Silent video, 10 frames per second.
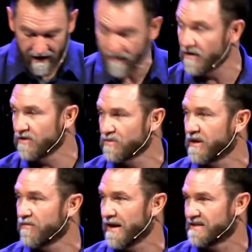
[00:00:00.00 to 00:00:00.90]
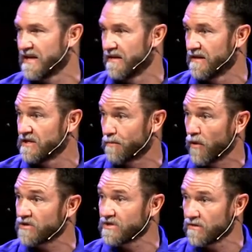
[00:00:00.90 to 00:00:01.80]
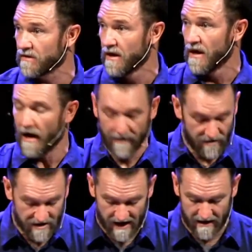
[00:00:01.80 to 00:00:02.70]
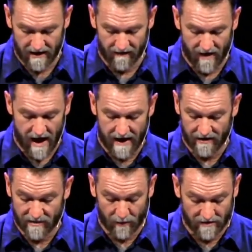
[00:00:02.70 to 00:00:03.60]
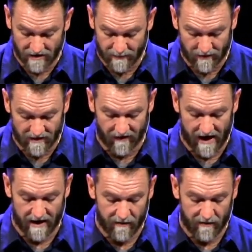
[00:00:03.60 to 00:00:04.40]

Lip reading: Here's what he writes then. His personal understanding of God, his personal experience of God.